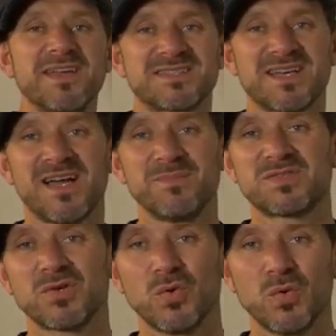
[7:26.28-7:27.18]
time
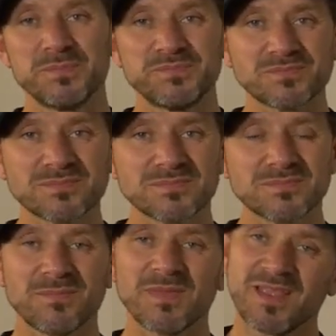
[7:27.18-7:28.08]
tool.
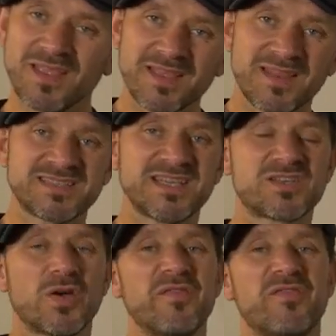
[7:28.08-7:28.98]
This is
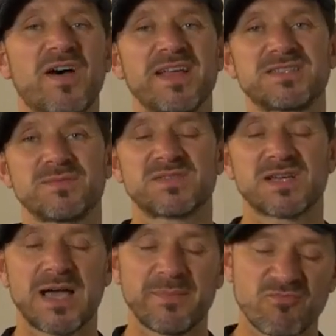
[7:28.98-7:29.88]
go and find some
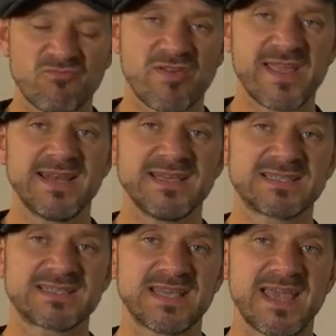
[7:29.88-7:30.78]
time and really
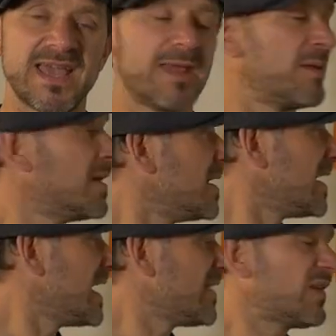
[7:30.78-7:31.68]
sit. And
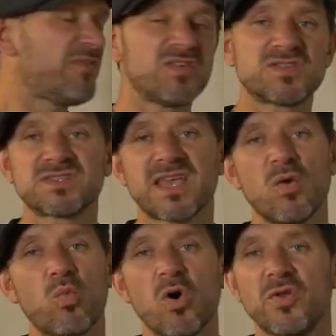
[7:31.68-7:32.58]
even if you just
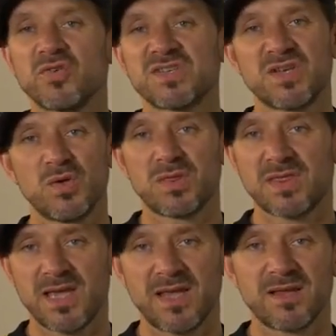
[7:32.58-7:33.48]
get one or two
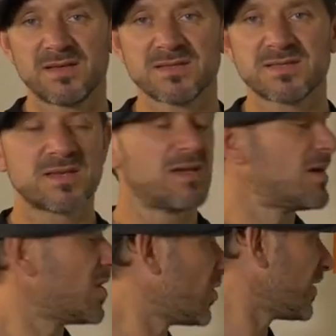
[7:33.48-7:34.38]
things
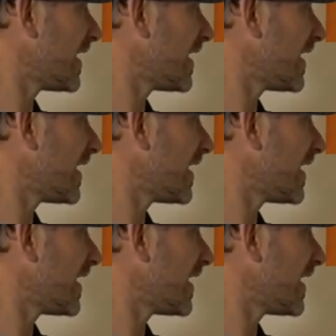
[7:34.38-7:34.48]
on